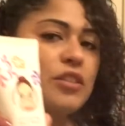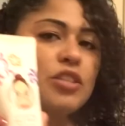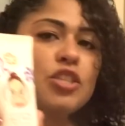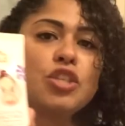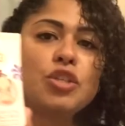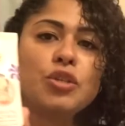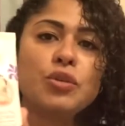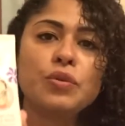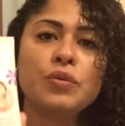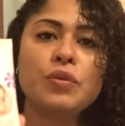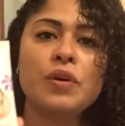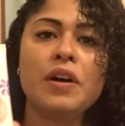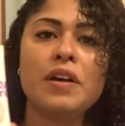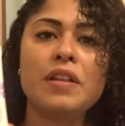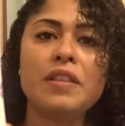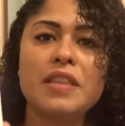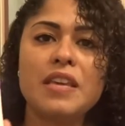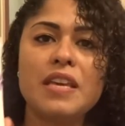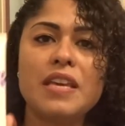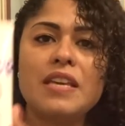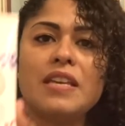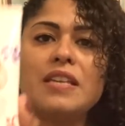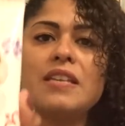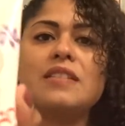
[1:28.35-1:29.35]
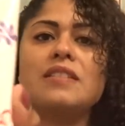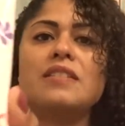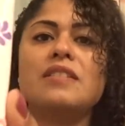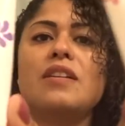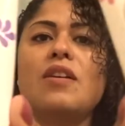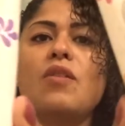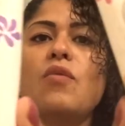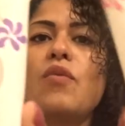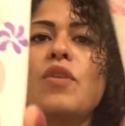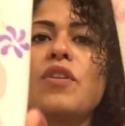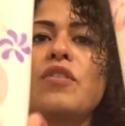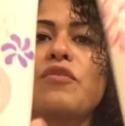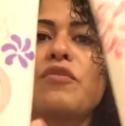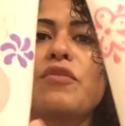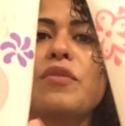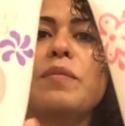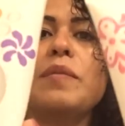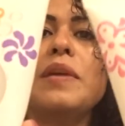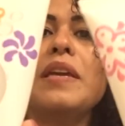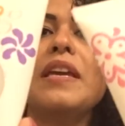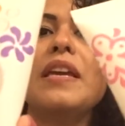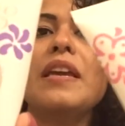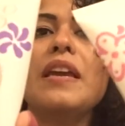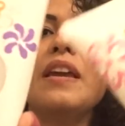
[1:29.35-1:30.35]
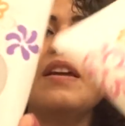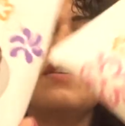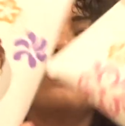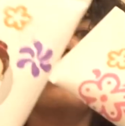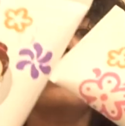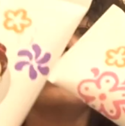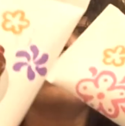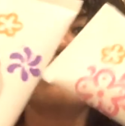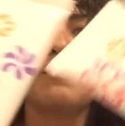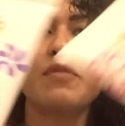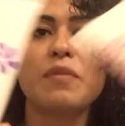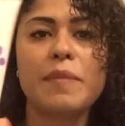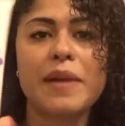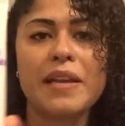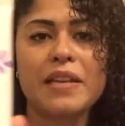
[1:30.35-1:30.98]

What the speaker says: two of these, one for me and one for my